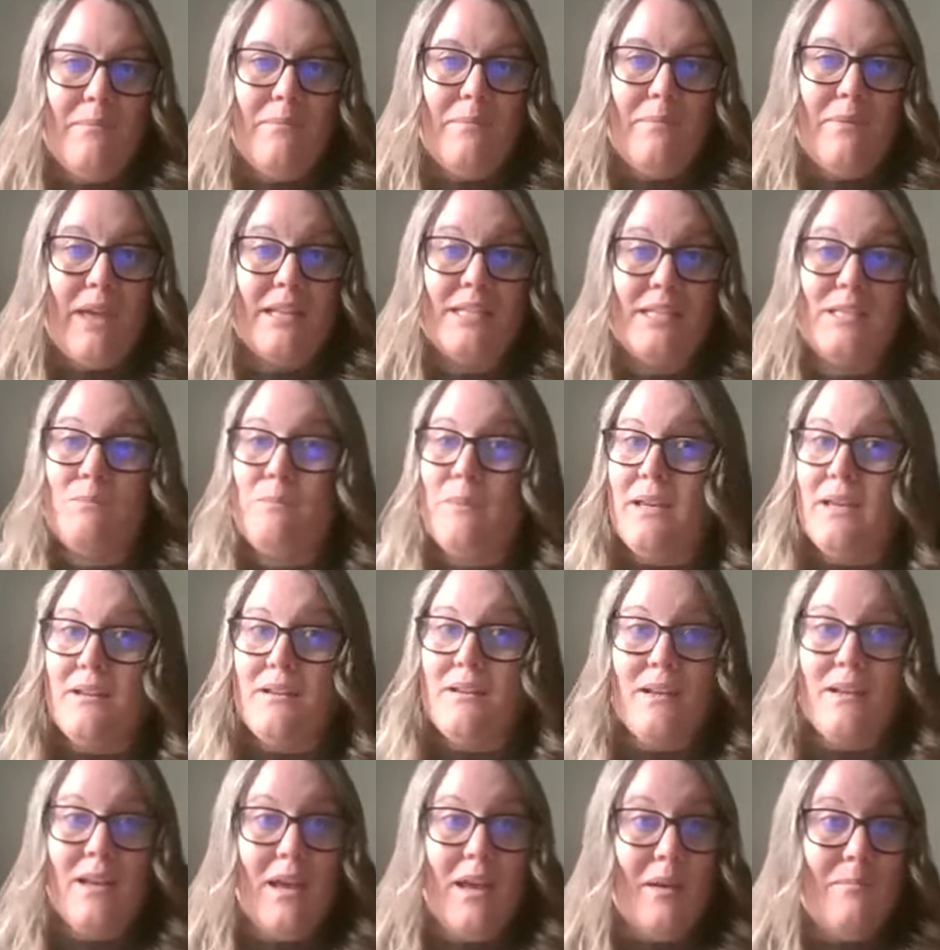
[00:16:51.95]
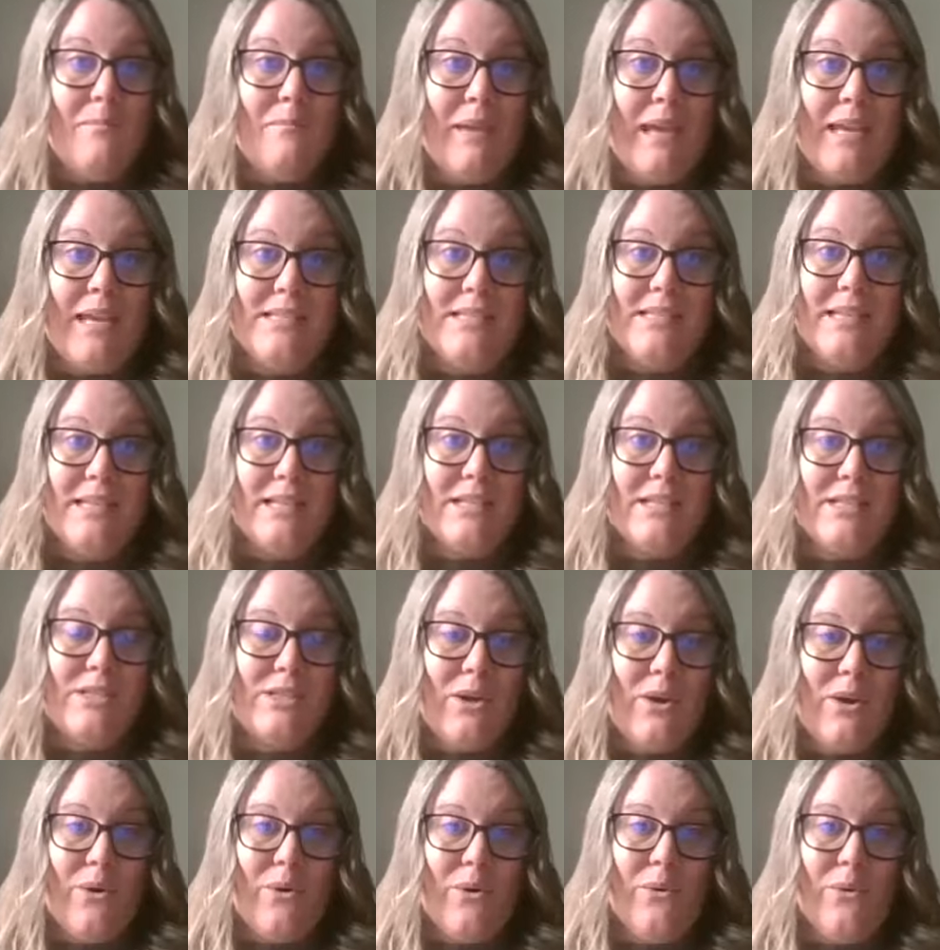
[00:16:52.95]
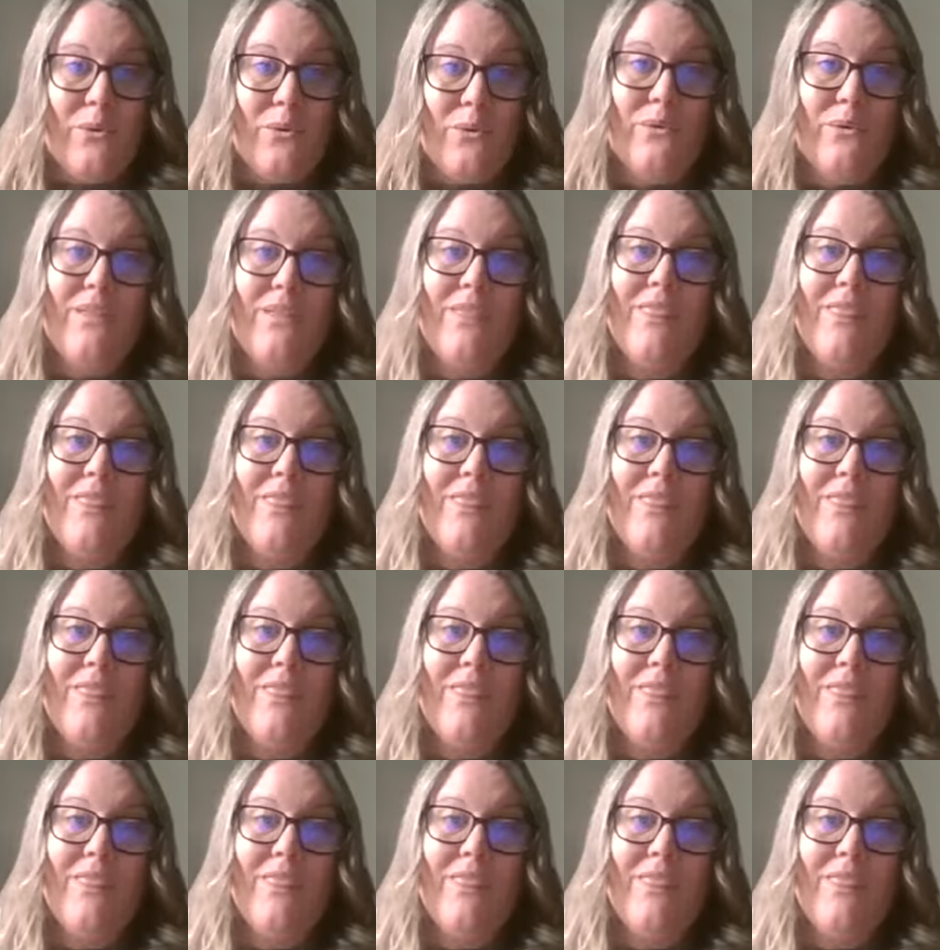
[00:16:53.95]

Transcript: That's been amazing. So